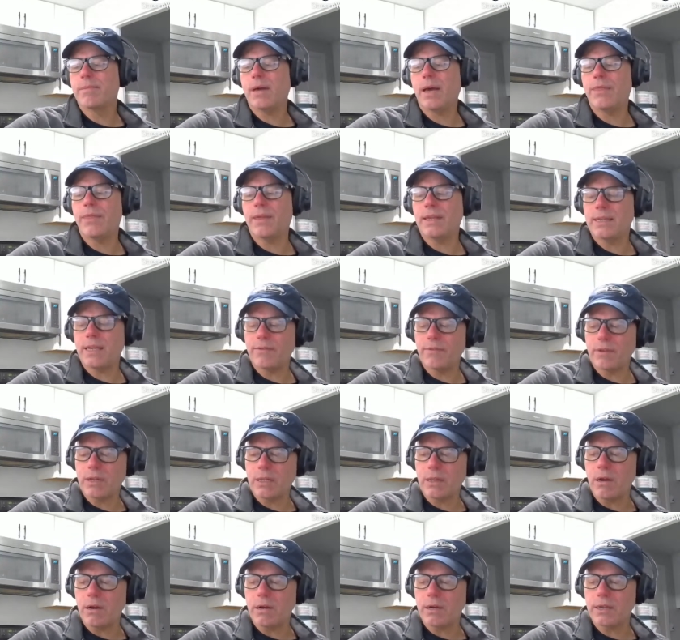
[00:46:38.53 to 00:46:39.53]
I think David
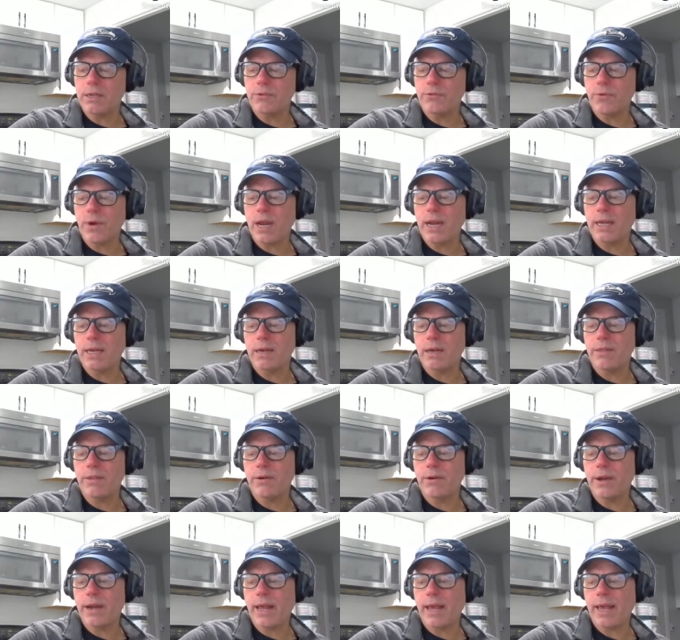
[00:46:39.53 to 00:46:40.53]
Clark is riding on
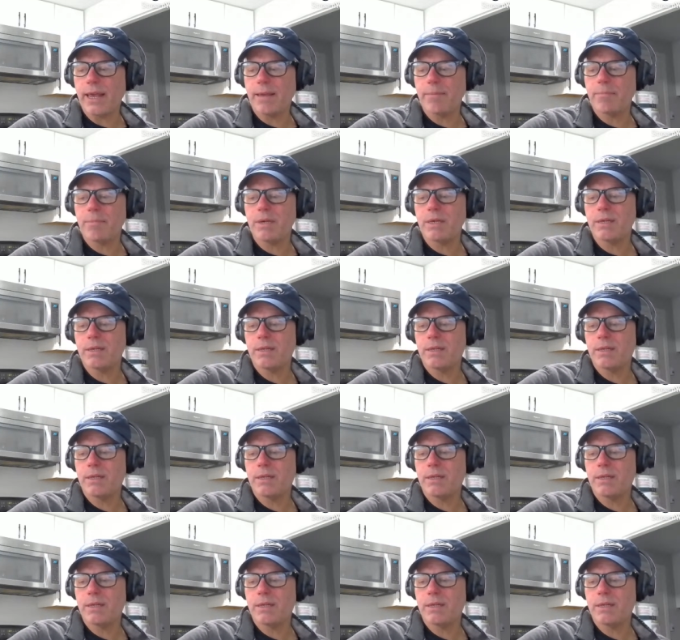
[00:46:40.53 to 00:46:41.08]
their name